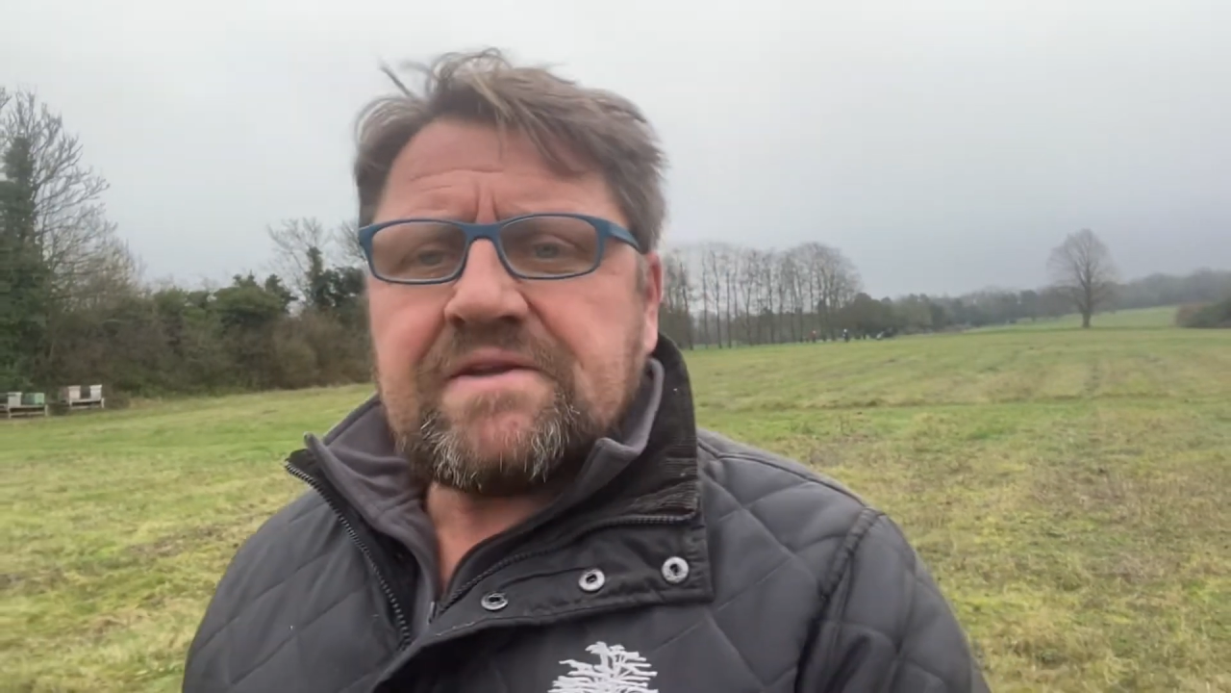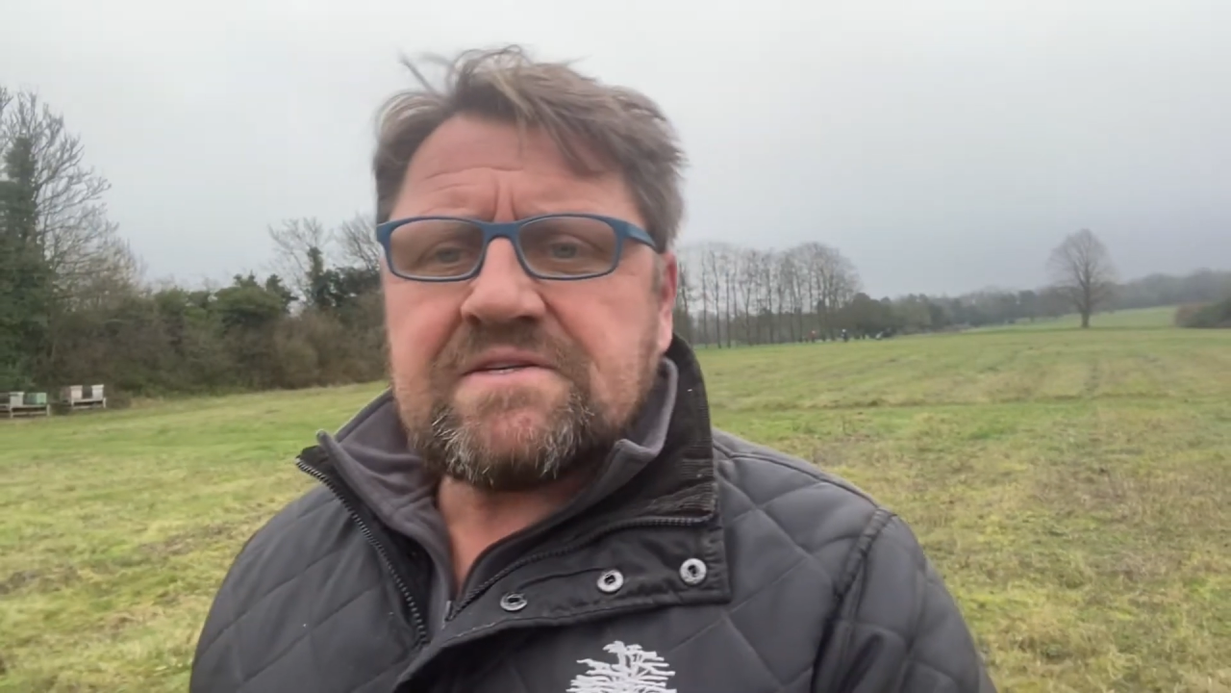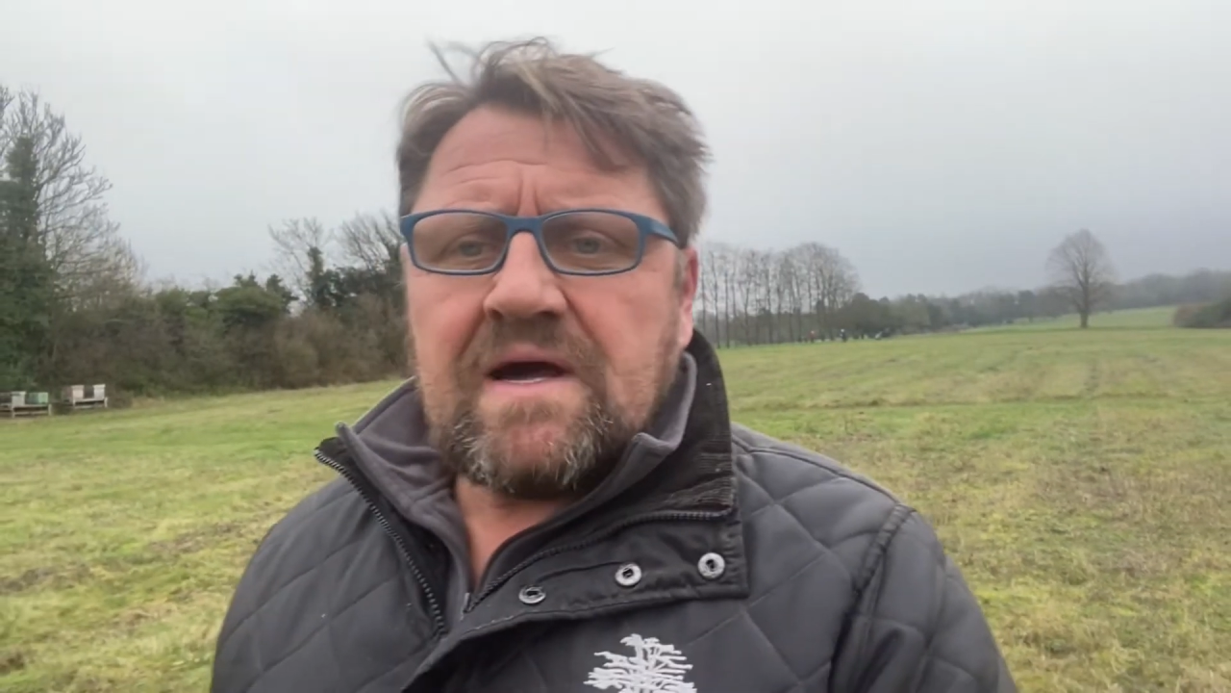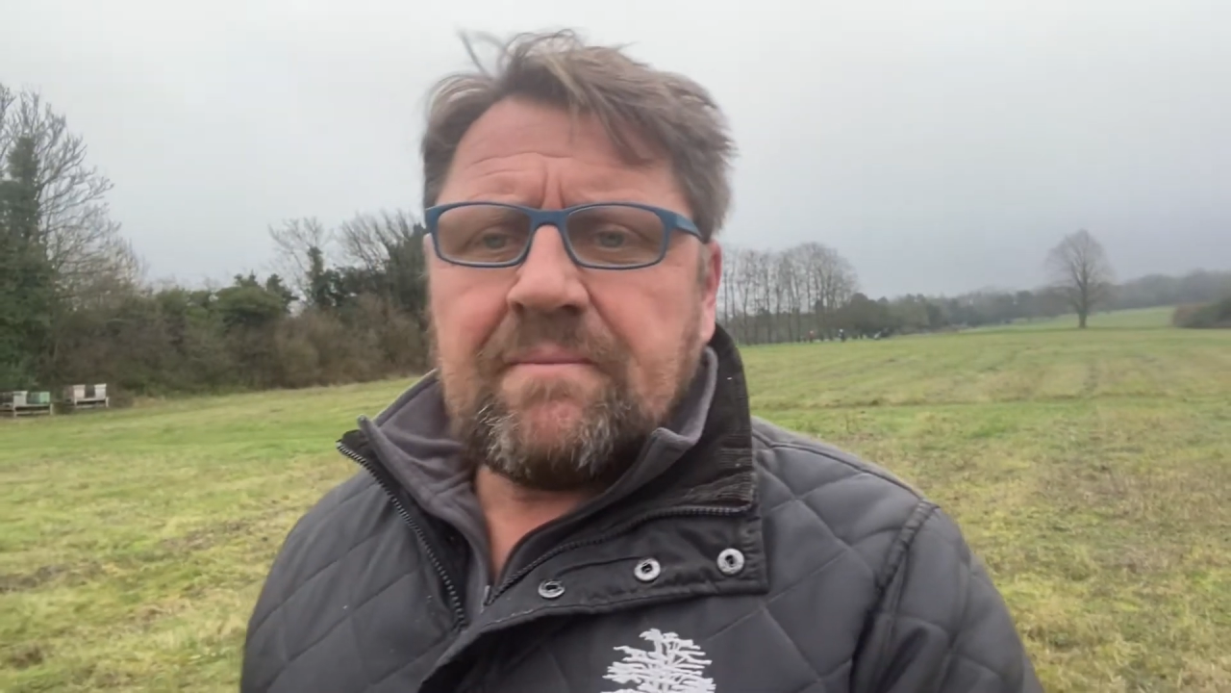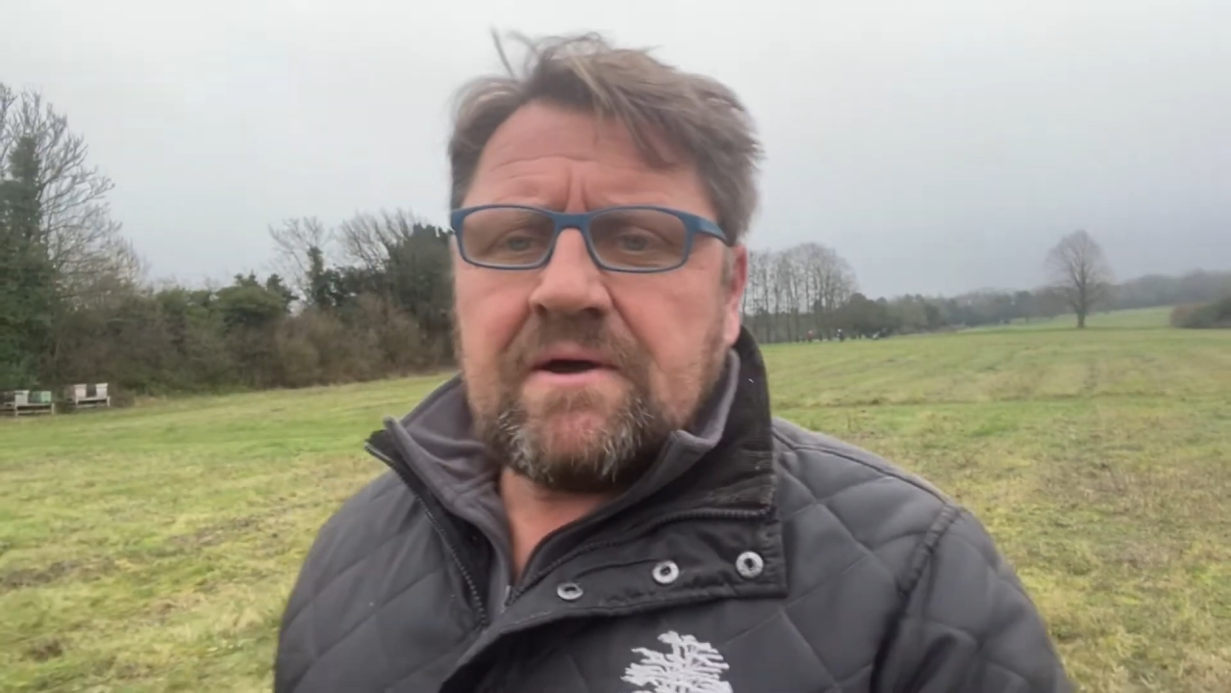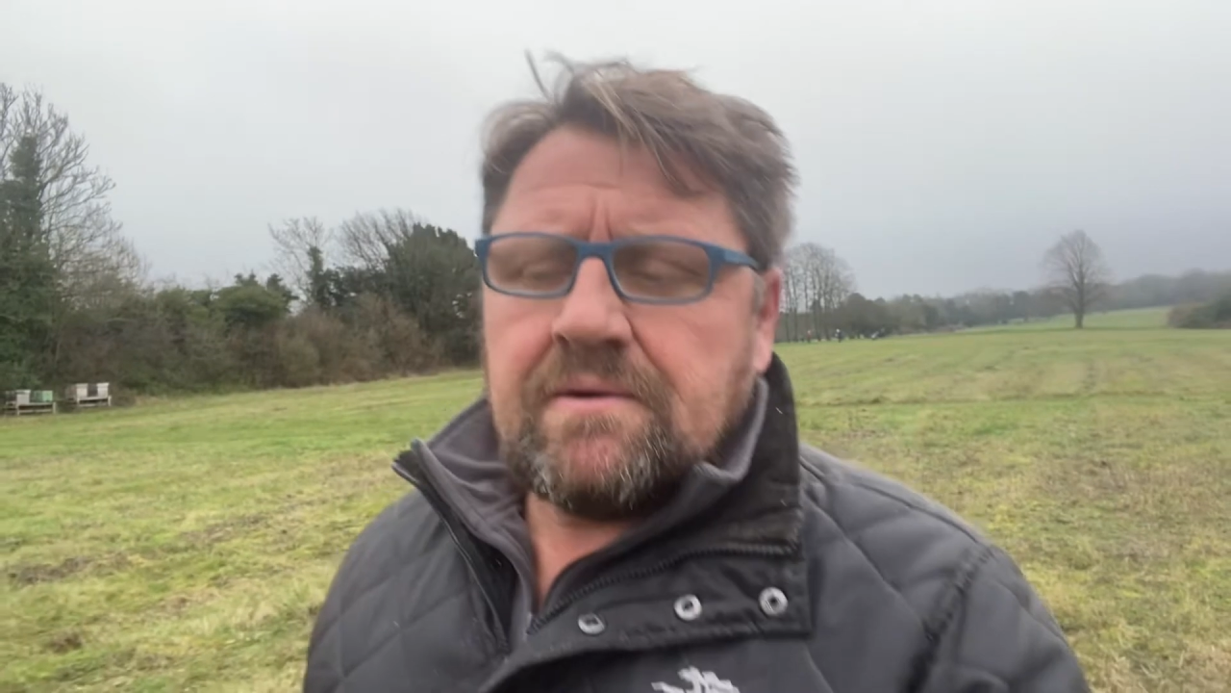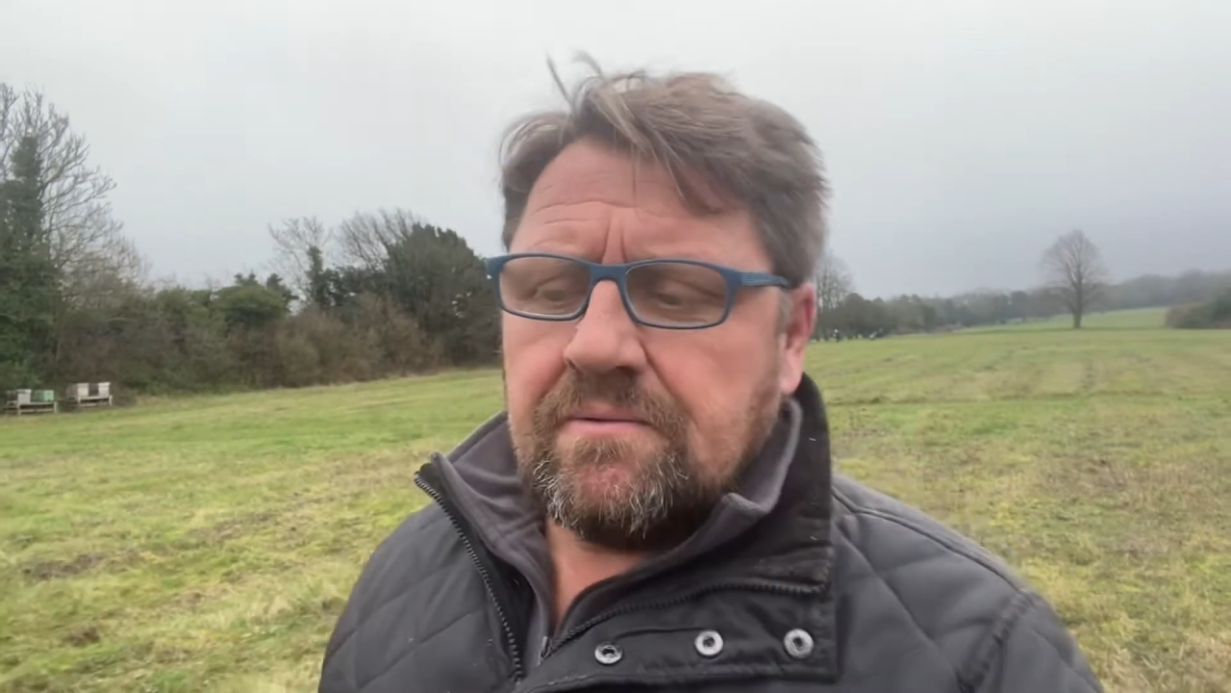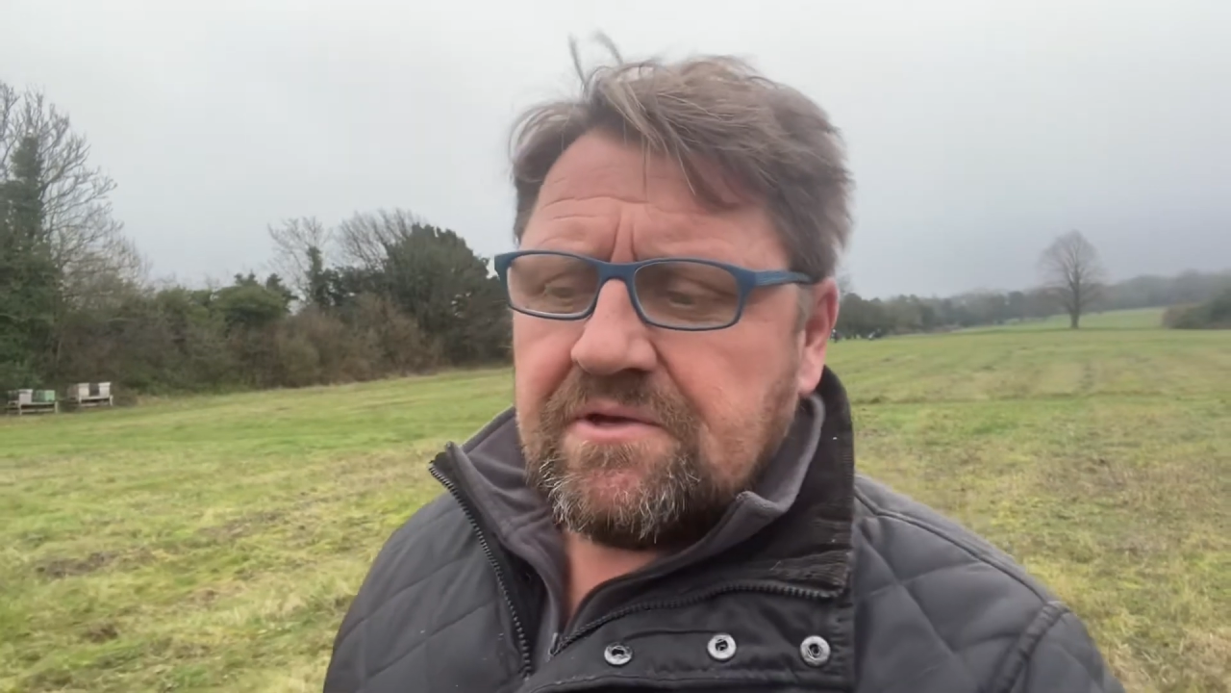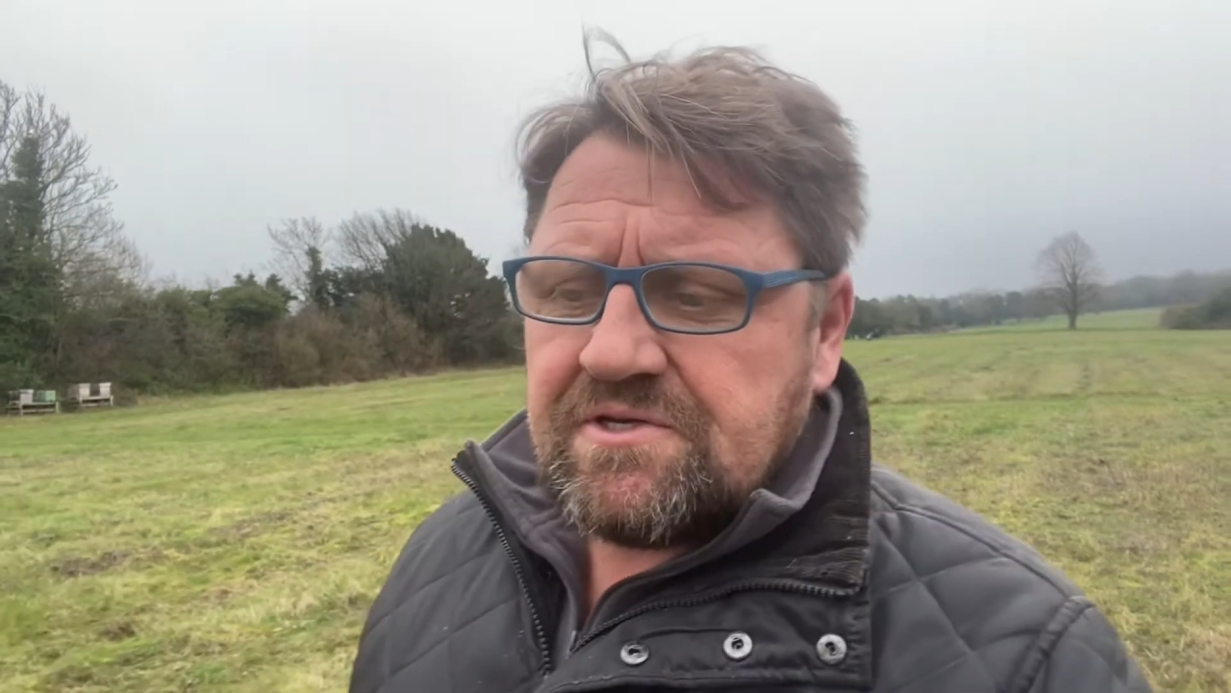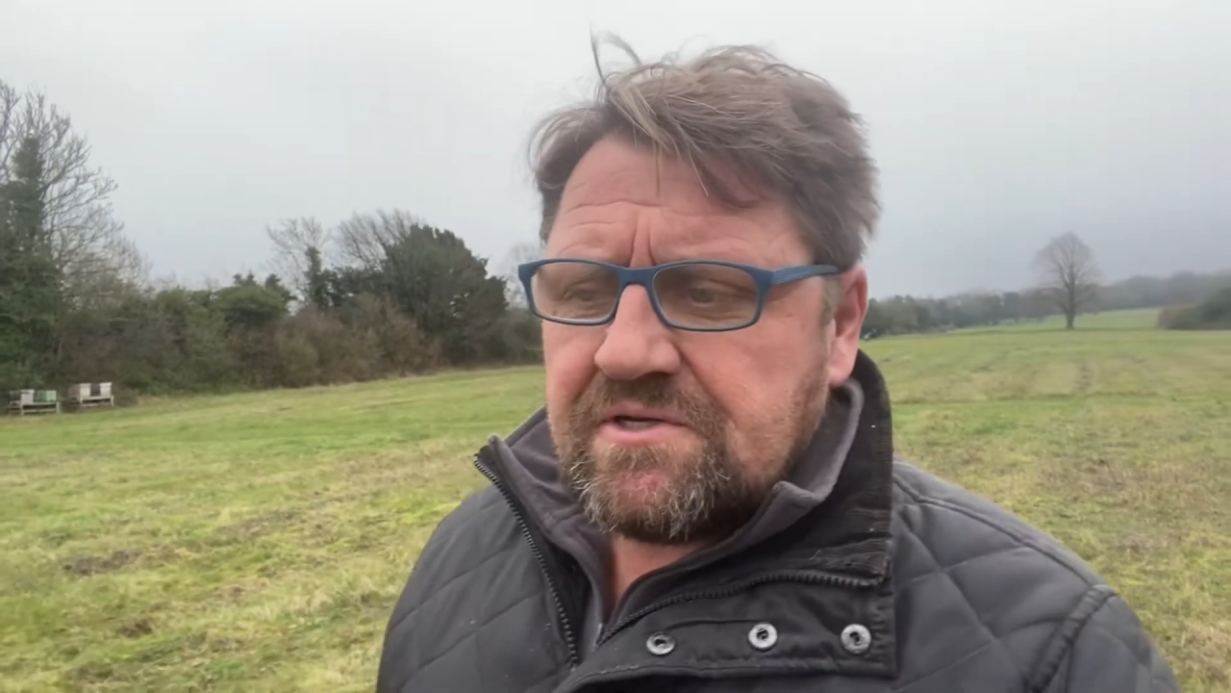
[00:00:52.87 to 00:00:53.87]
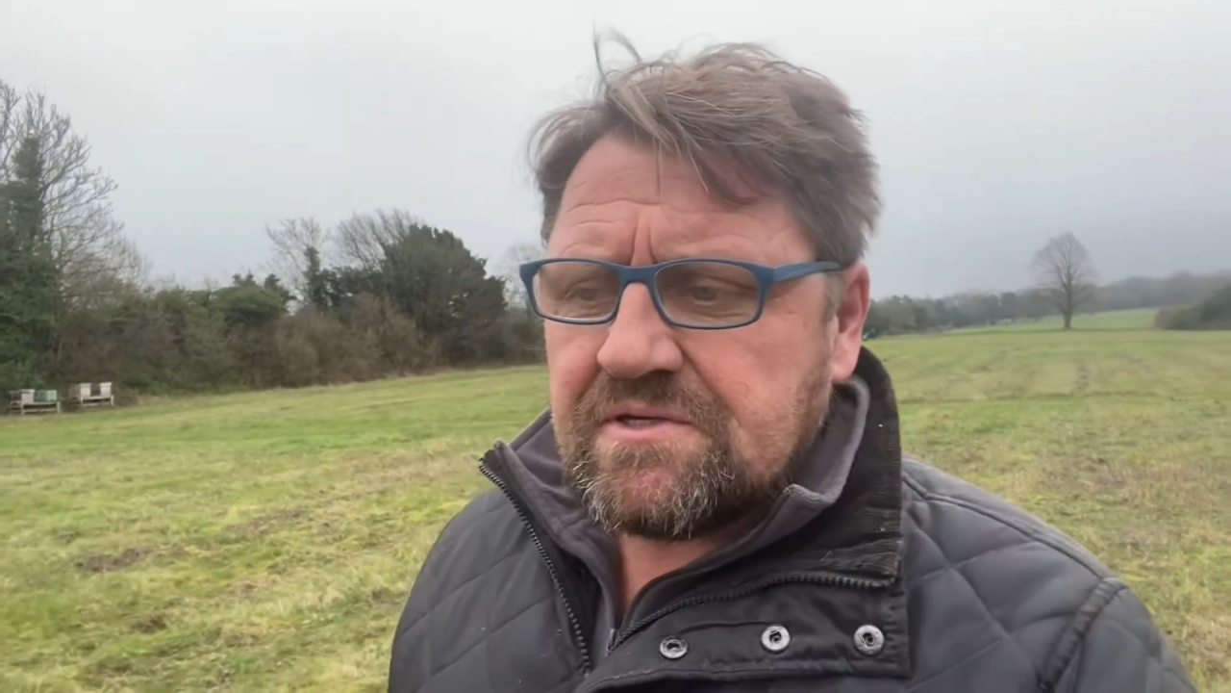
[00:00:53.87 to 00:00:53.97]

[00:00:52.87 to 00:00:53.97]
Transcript: summer, which